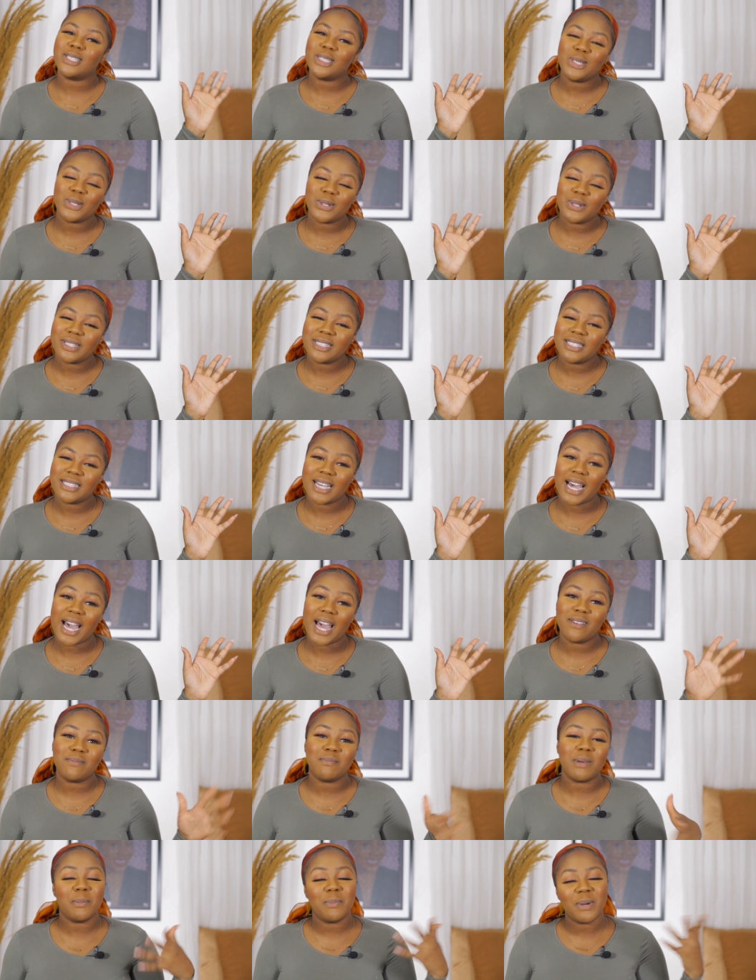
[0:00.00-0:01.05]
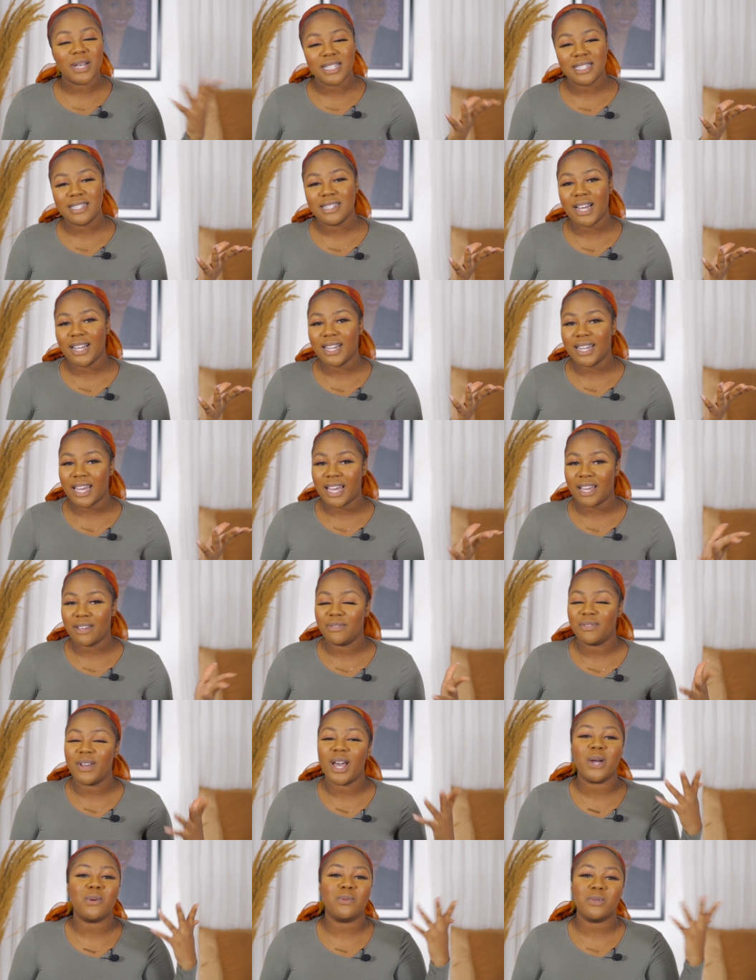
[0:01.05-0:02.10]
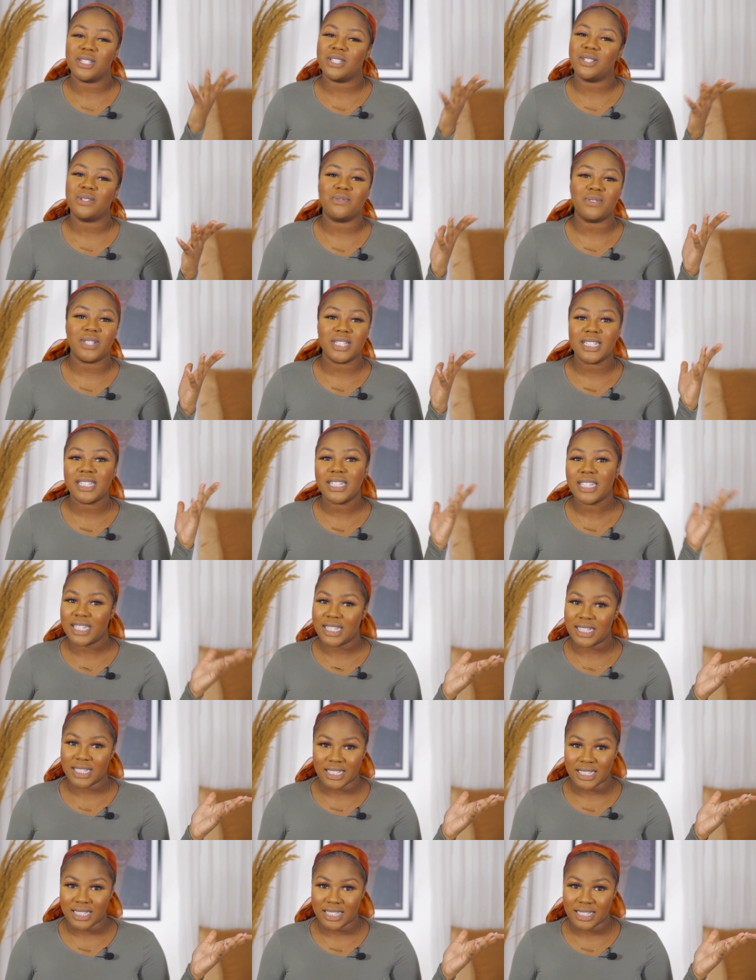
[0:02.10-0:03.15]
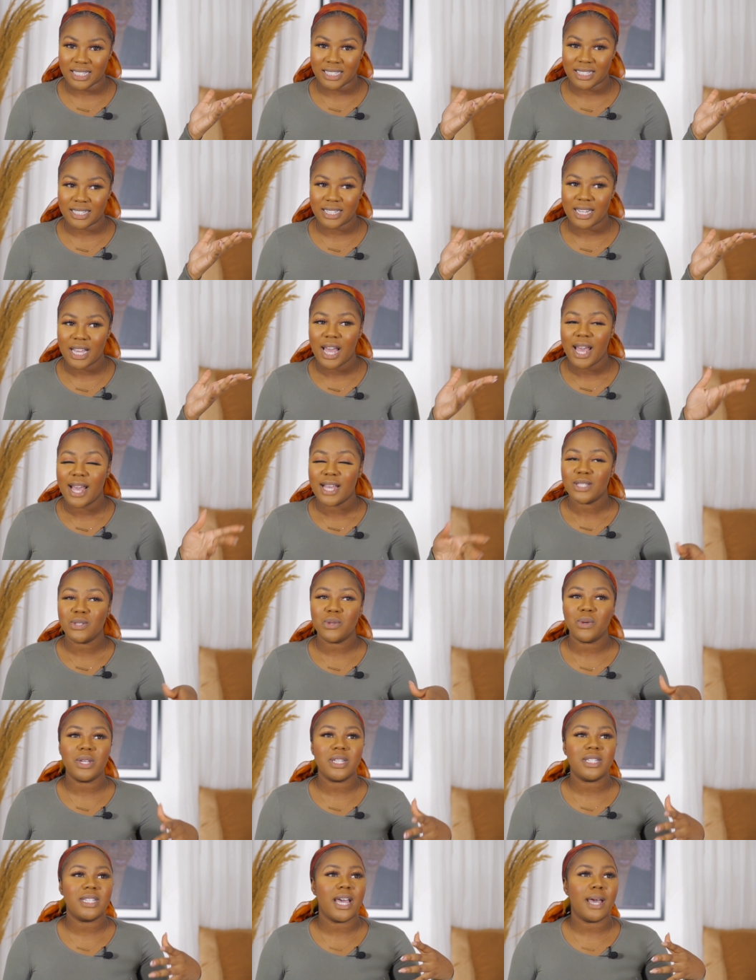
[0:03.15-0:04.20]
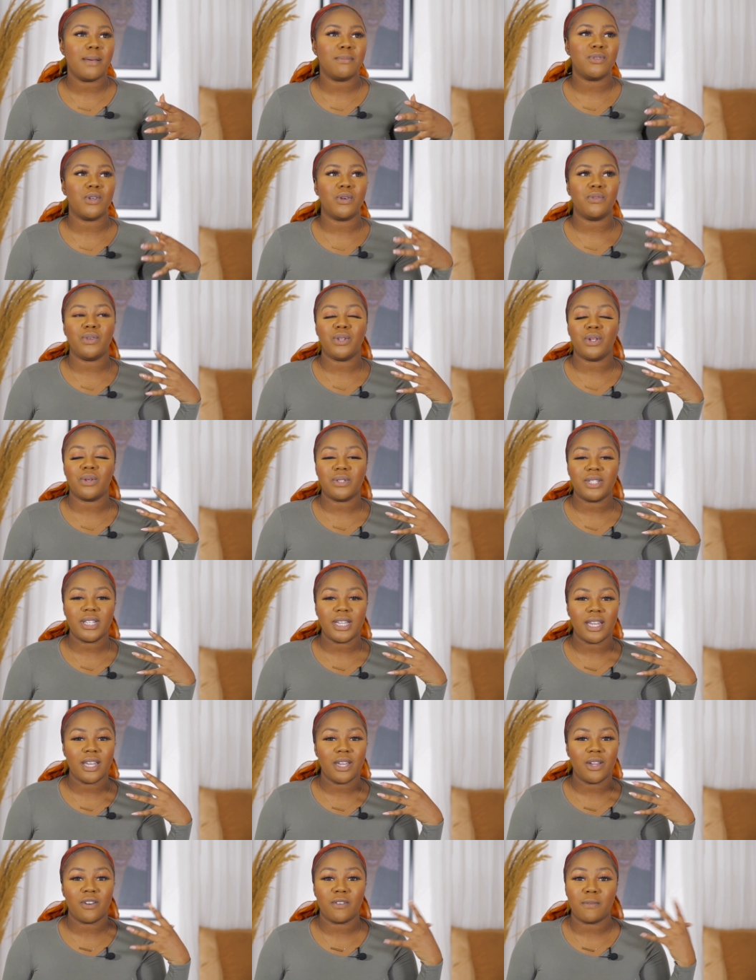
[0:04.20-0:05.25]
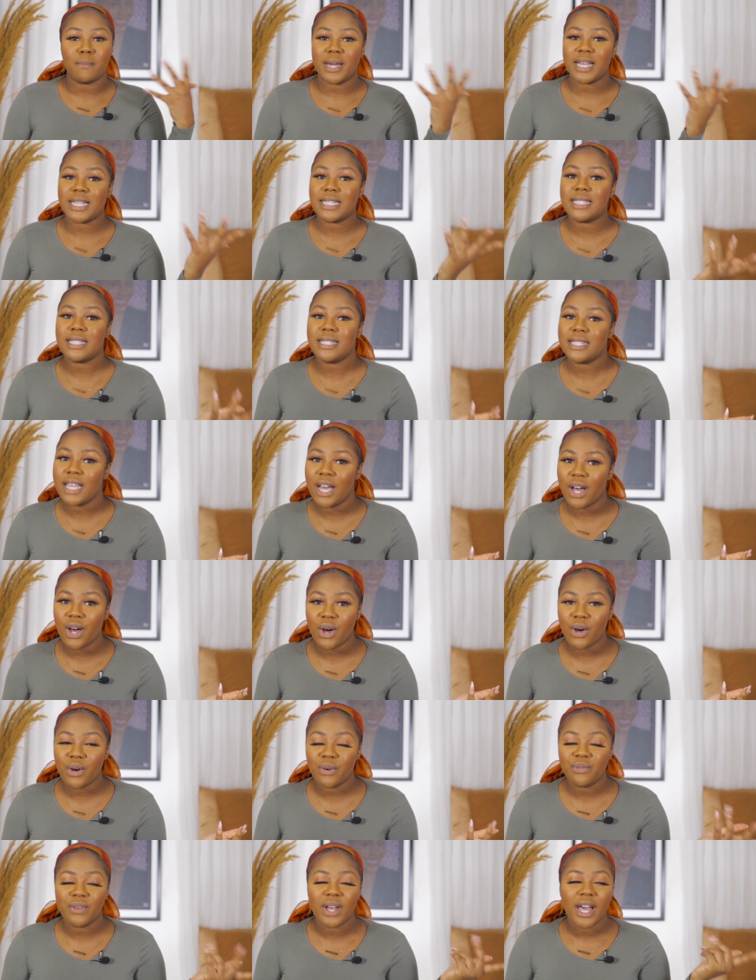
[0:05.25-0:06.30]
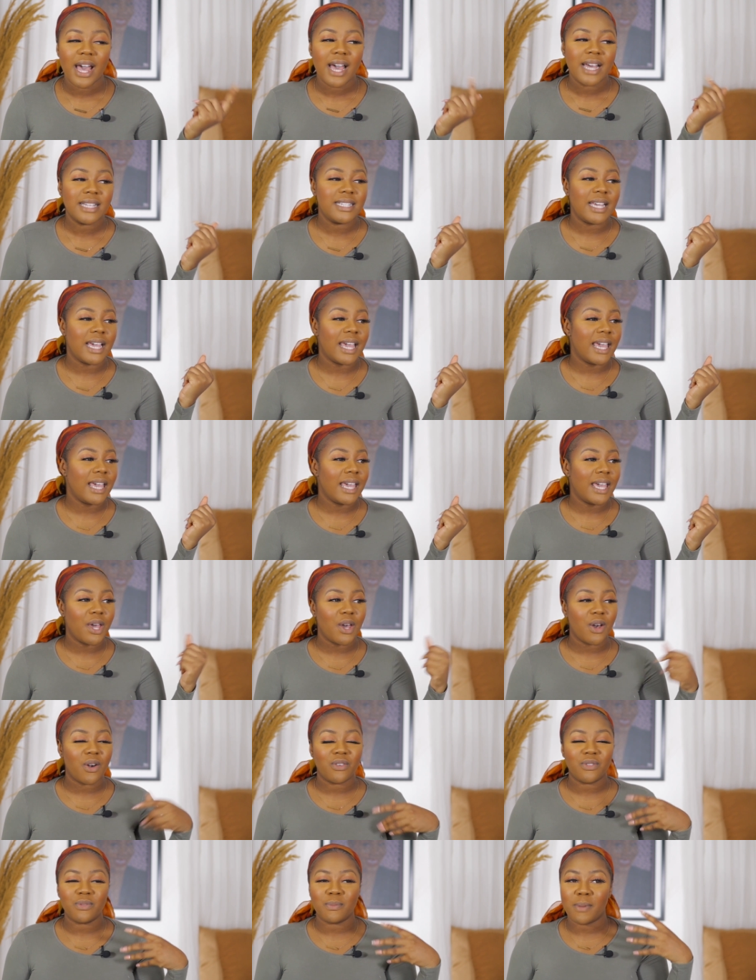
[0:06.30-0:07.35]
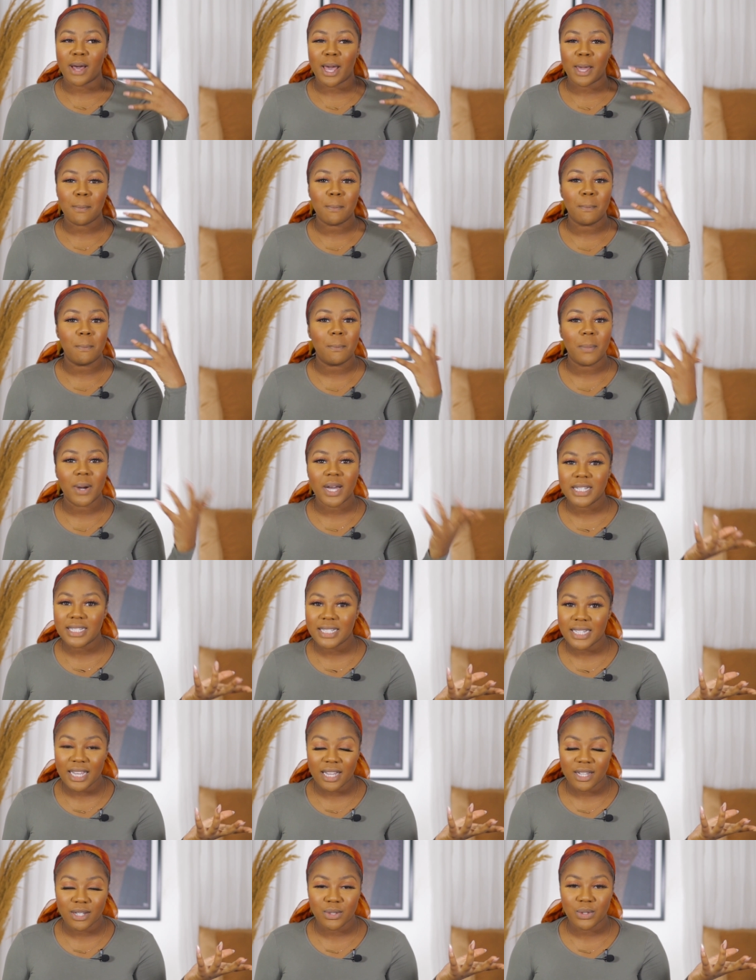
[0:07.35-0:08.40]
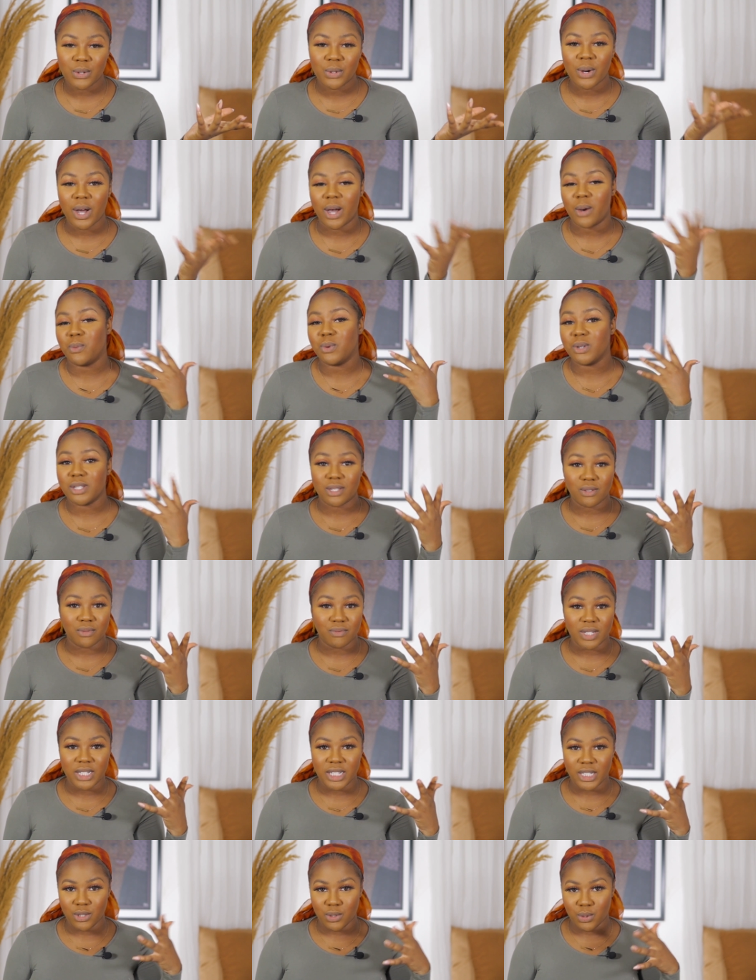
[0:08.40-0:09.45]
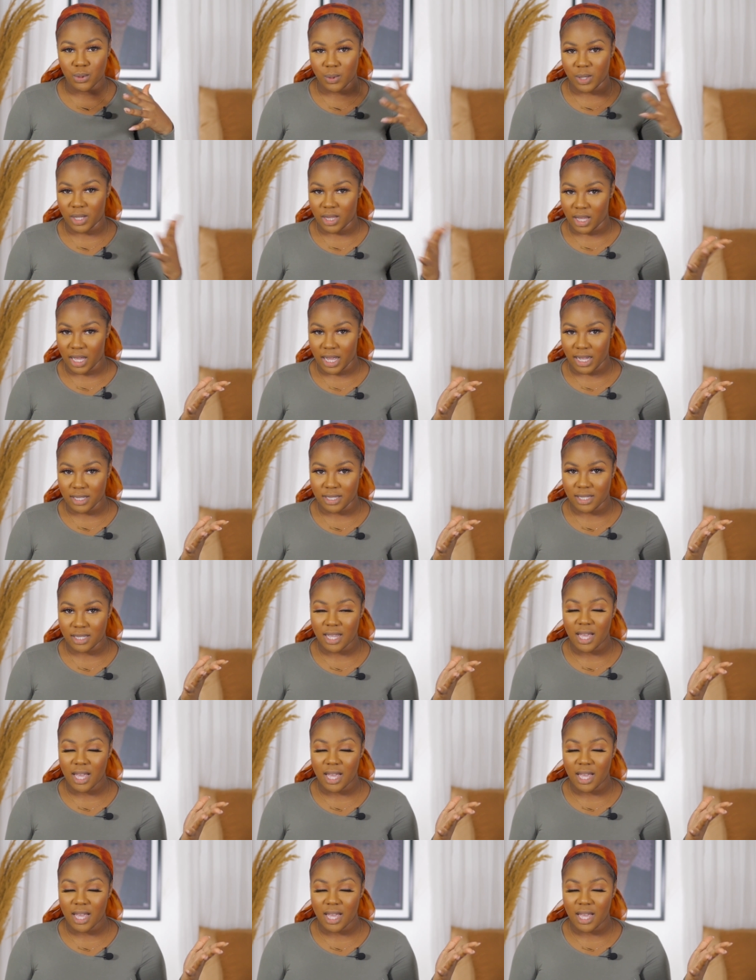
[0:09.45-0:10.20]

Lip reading: those times, my personal life, I wasn't really killing it. So in terms of, you know, taking care of myself, taking care of my body and all, I wasn't really doing that.